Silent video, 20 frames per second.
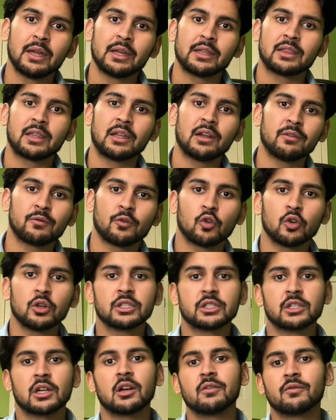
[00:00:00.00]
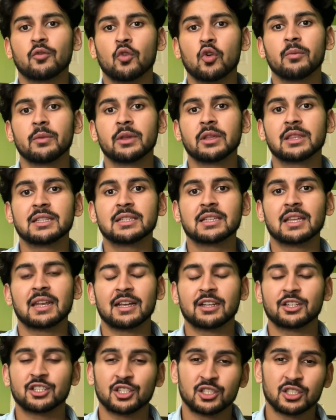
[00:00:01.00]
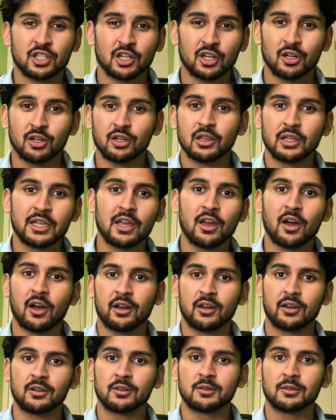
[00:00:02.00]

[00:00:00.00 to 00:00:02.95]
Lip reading: Therefore, start forming these connections early on.